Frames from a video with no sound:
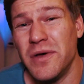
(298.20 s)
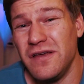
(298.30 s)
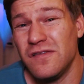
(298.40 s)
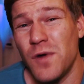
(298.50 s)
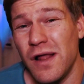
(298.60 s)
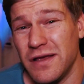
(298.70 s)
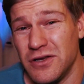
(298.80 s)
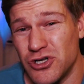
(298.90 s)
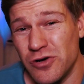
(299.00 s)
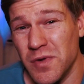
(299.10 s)
I'm an Israeli in
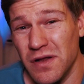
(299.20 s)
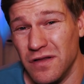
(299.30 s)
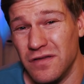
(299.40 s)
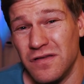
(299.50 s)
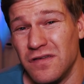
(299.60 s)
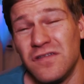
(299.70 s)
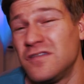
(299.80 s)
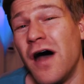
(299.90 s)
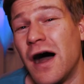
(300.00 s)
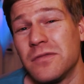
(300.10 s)
Germany. This is
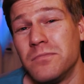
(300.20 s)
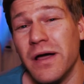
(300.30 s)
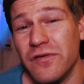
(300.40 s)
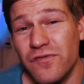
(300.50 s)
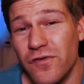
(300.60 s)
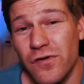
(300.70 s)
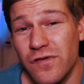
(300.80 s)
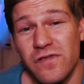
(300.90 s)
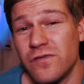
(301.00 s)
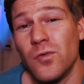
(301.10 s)
not my
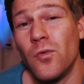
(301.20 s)
first